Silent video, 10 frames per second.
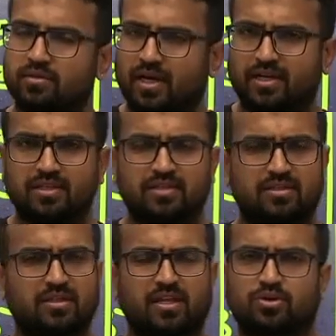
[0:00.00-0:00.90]
That is
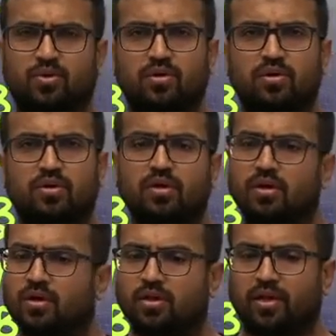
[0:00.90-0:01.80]
the threshold.
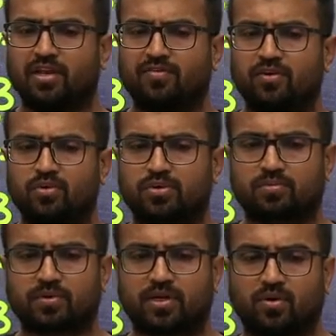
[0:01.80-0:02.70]
Anyone
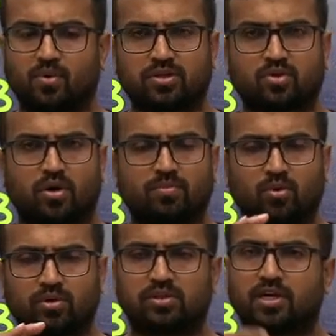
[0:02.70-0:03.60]
who has got
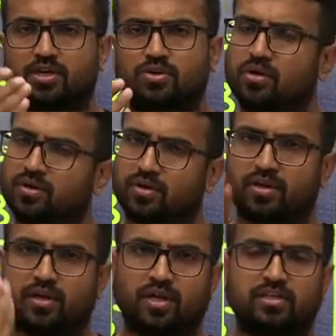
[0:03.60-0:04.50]
more than threshold
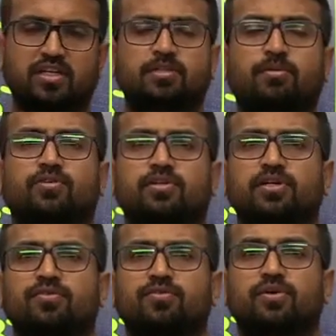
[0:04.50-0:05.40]
is eligible for the
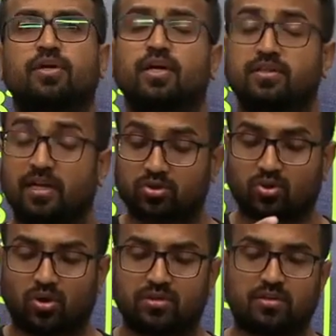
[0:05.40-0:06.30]
interview. That is
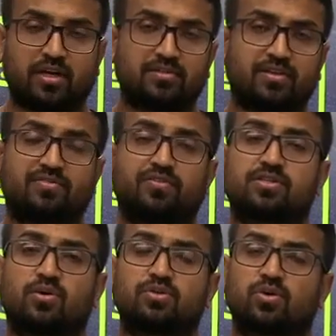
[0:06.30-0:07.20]
why the
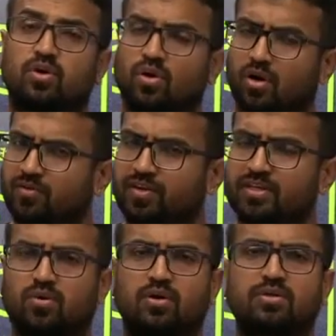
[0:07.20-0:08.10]
first round is
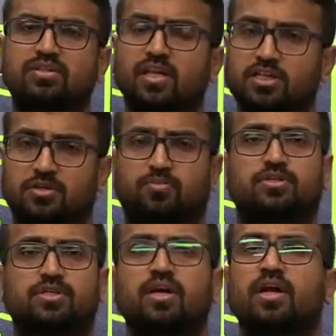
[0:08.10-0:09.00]
always called the selection
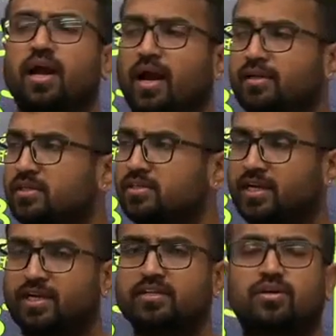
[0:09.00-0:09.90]
procedure, and the
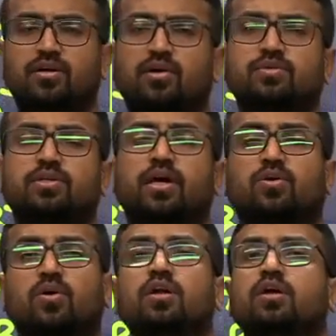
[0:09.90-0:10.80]
second, third round, they are
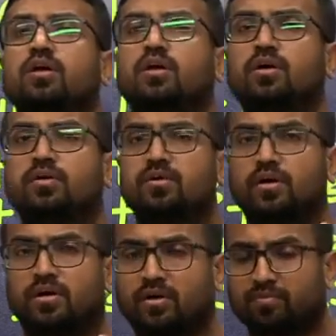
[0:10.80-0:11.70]
called,
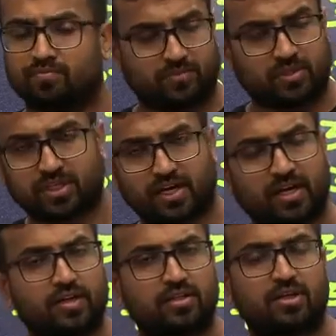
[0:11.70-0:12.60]
the
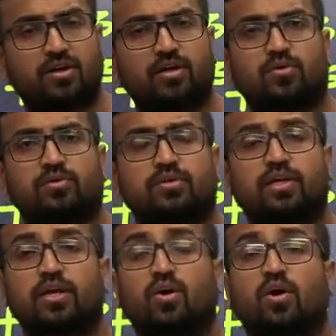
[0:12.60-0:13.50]
second and third round,
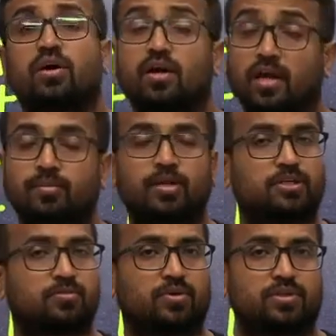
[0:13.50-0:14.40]
they are
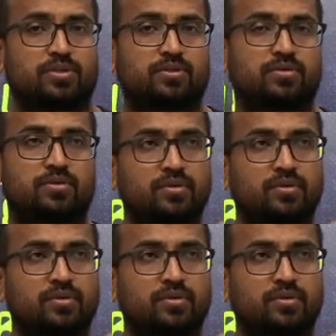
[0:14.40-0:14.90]
elimination process.